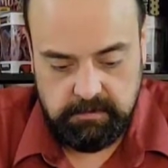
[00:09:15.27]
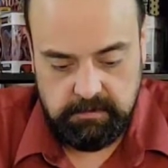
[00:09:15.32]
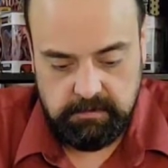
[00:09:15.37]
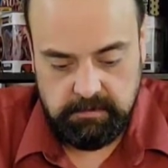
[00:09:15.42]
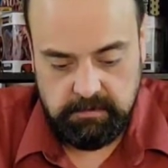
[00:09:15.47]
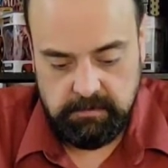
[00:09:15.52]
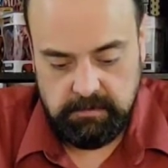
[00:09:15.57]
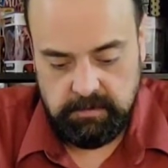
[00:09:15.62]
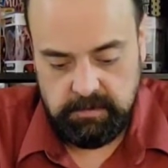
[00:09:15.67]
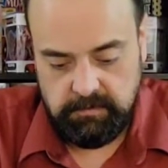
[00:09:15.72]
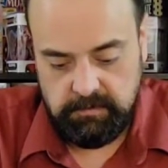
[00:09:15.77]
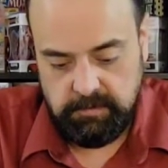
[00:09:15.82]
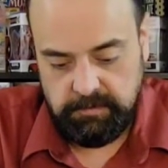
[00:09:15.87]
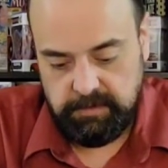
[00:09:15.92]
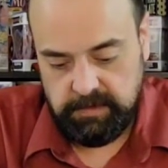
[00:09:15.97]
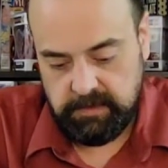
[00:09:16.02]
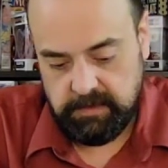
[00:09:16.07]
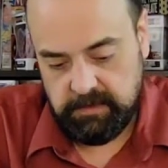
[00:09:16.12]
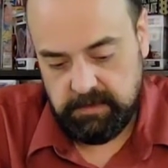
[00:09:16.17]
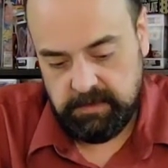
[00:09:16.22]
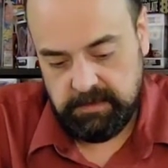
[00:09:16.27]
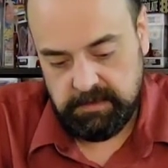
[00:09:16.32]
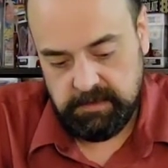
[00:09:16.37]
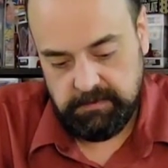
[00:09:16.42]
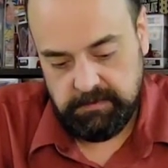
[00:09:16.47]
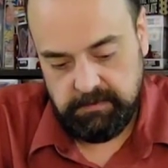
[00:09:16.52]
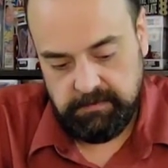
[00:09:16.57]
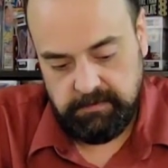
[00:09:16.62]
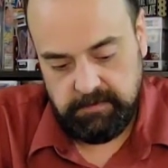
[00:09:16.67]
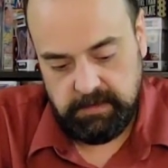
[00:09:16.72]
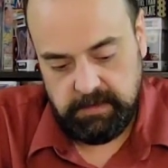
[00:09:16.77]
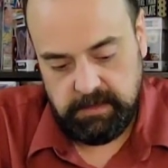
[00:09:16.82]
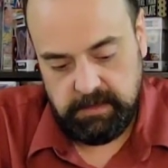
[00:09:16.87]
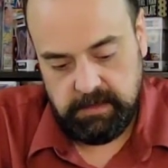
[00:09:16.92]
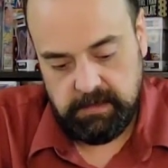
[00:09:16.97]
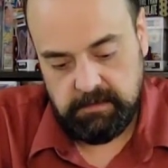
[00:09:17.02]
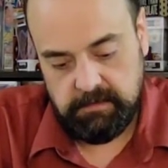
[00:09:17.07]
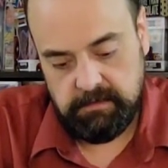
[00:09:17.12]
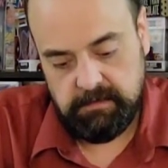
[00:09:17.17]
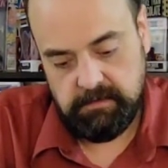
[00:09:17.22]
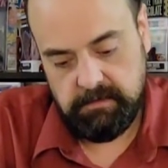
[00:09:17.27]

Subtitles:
You should be picking these up if you can.